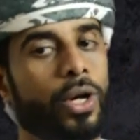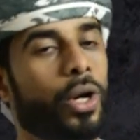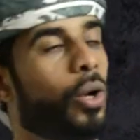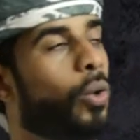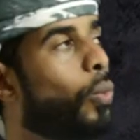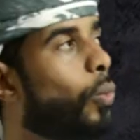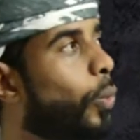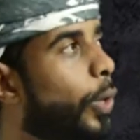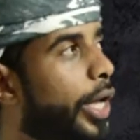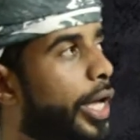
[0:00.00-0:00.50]

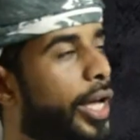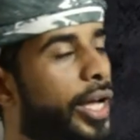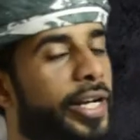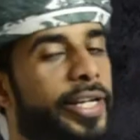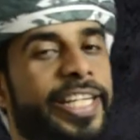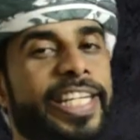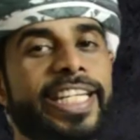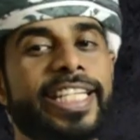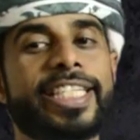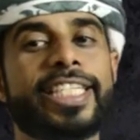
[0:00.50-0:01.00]
were
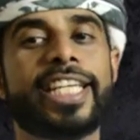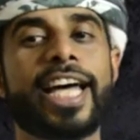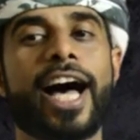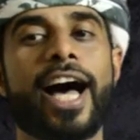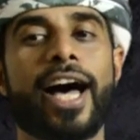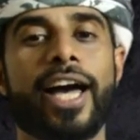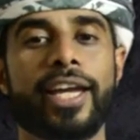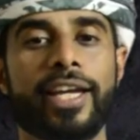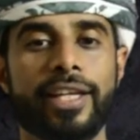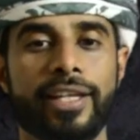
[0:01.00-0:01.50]

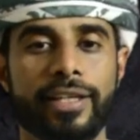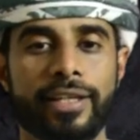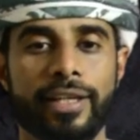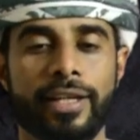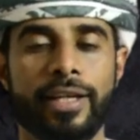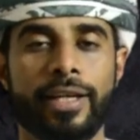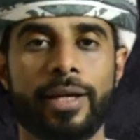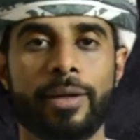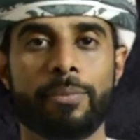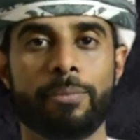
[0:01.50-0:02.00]
designed
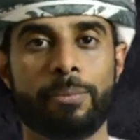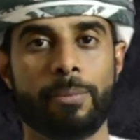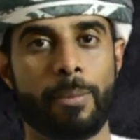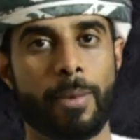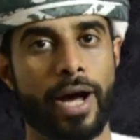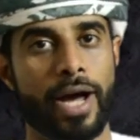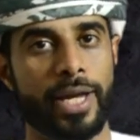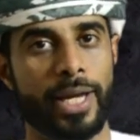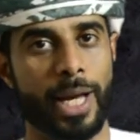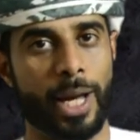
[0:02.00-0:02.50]

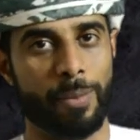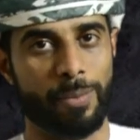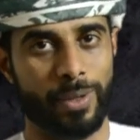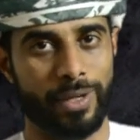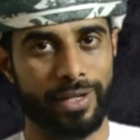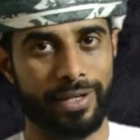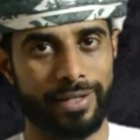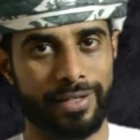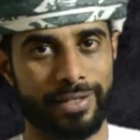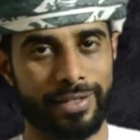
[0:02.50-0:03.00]
by
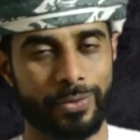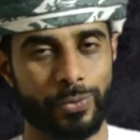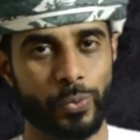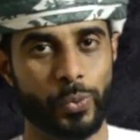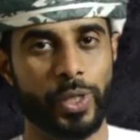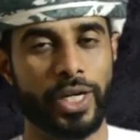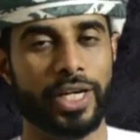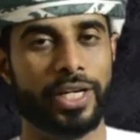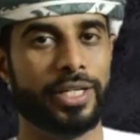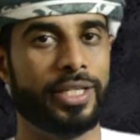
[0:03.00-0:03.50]
Apple.
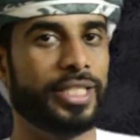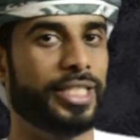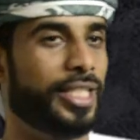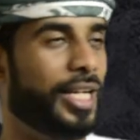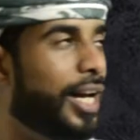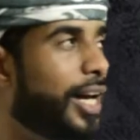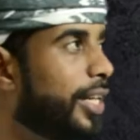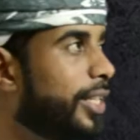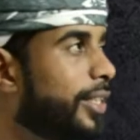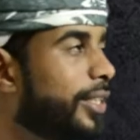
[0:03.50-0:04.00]
Were
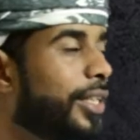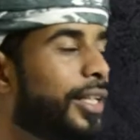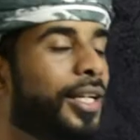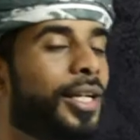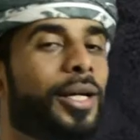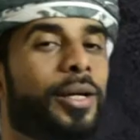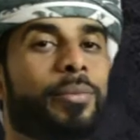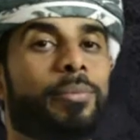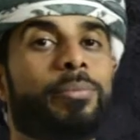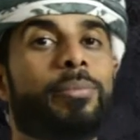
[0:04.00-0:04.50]
designed
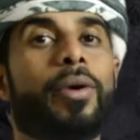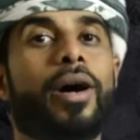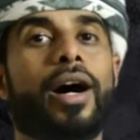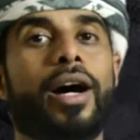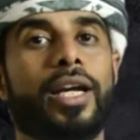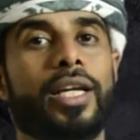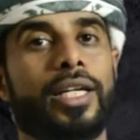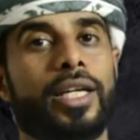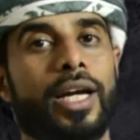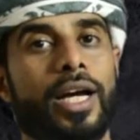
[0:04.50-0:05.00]

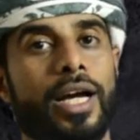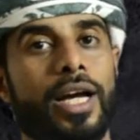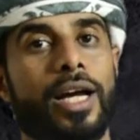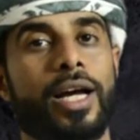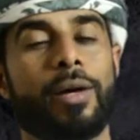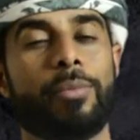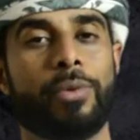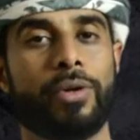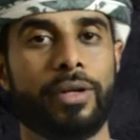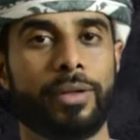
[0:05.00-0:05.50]
by
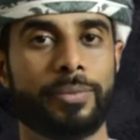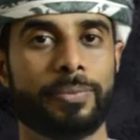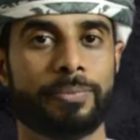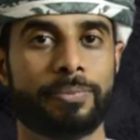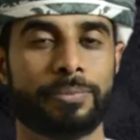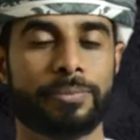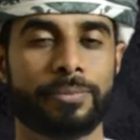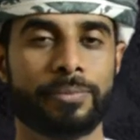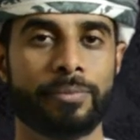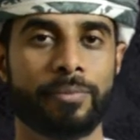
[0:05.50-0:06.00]
Apple.
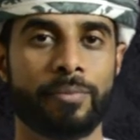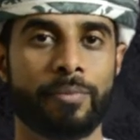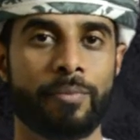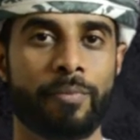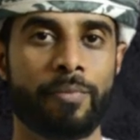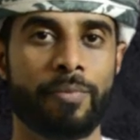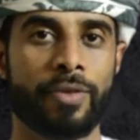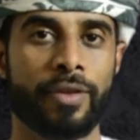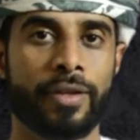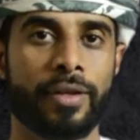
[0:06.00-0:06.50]

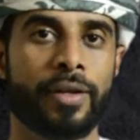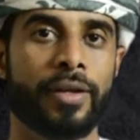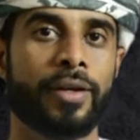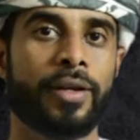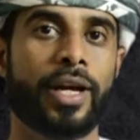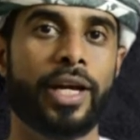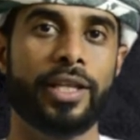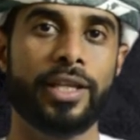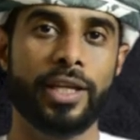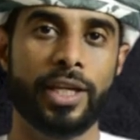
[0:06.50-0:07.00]

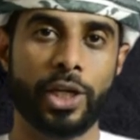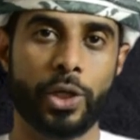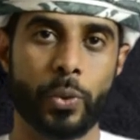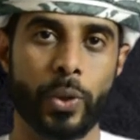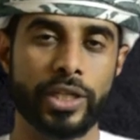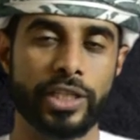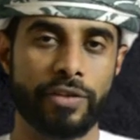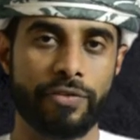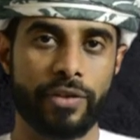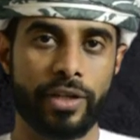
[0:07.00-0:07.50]
I think it
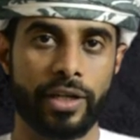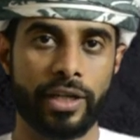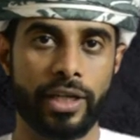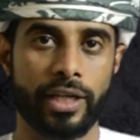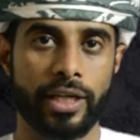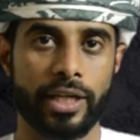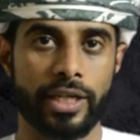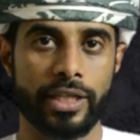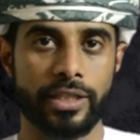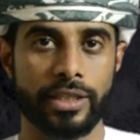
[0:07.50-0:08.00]
was a
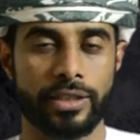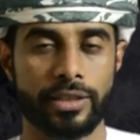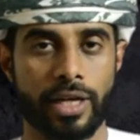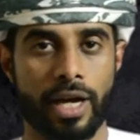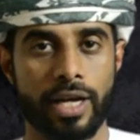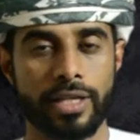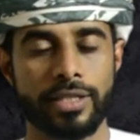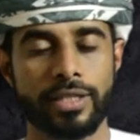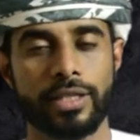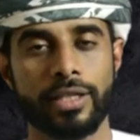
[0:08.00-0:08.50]
very easy
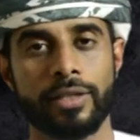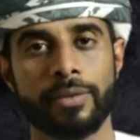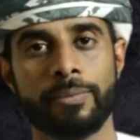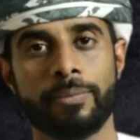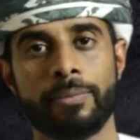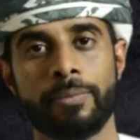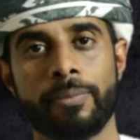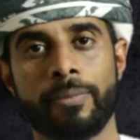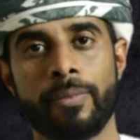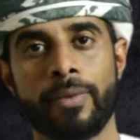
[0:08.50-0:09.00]
task.
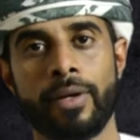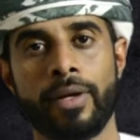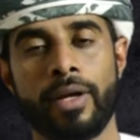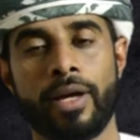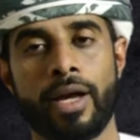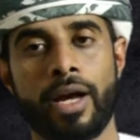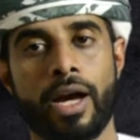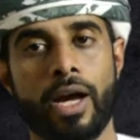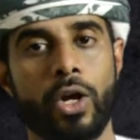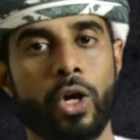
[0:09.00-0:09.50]

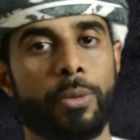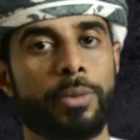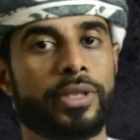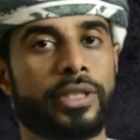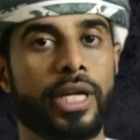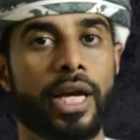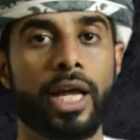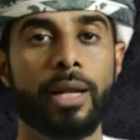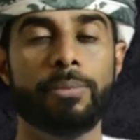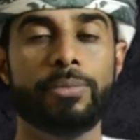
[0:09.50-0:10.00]
I hope it
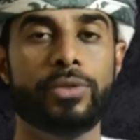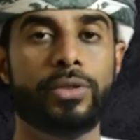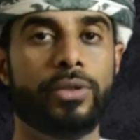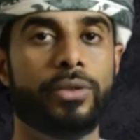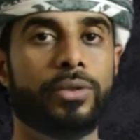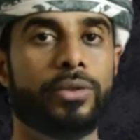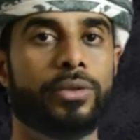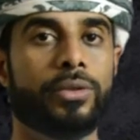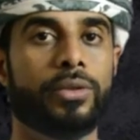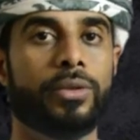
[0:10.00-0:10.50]
helps
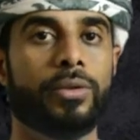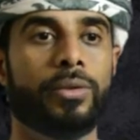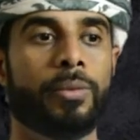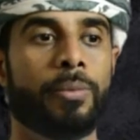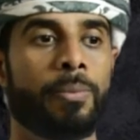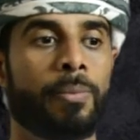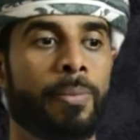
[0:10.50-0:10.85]
you to